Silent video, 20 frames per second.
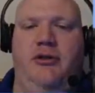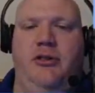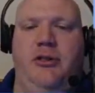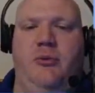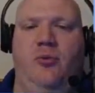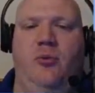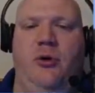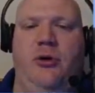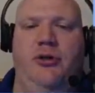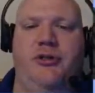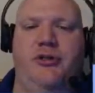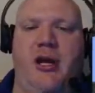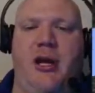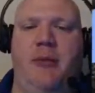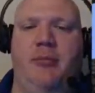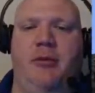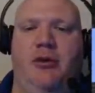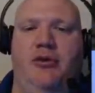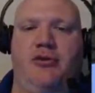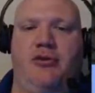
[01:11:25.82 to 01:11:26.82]
see one
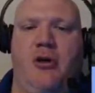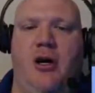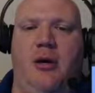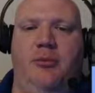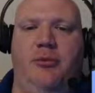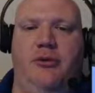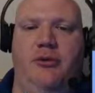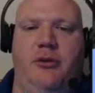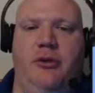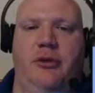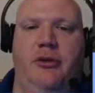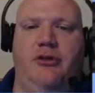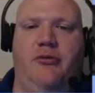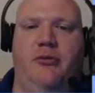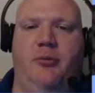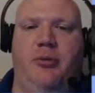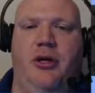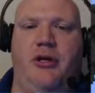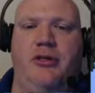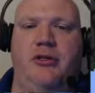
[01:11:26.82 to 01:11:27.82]
sapling drop, which will at least
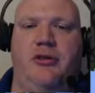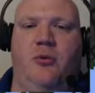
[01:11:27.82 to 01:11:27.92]
replace